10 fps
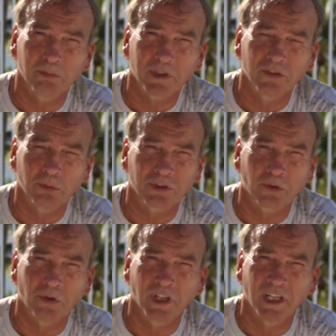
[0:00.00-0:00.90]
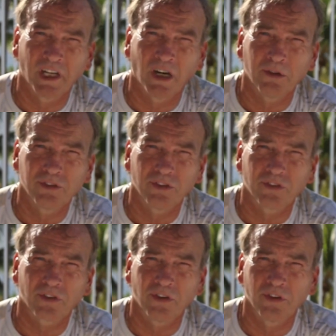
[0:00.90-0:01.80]
because what's going on now is
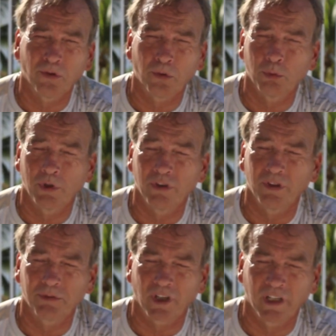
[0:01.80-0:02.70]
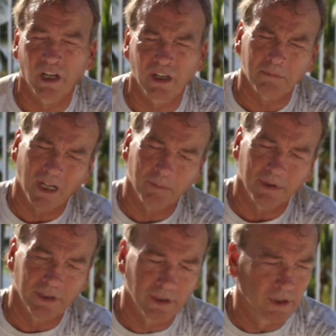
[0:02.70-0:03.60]
just turning the whole world upside down, in my
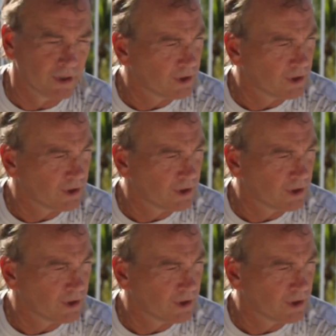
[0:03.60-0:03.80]
opinion.